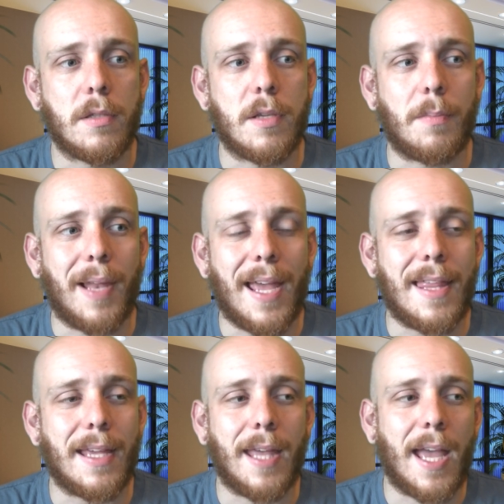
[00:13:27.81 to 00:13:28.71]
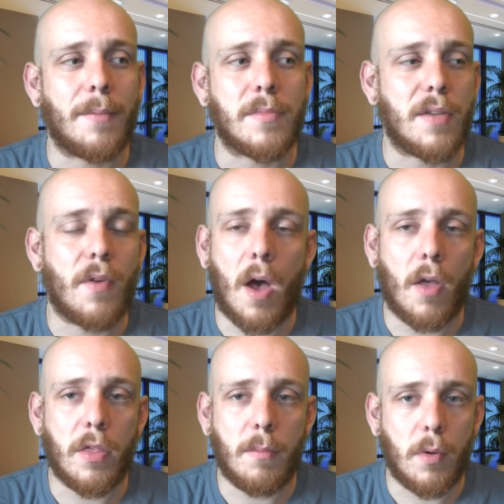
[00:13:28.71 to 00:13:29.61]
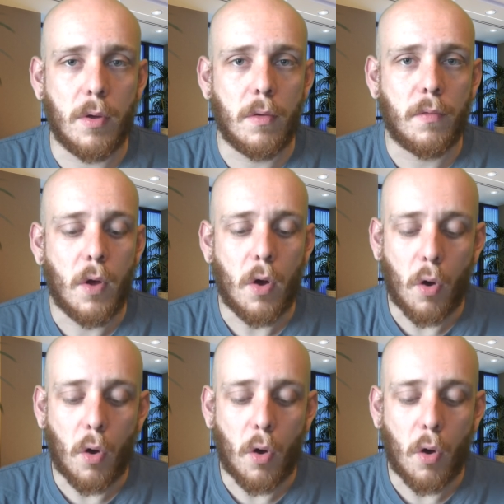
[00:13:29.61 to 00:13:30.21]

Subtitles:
to play their games either on the move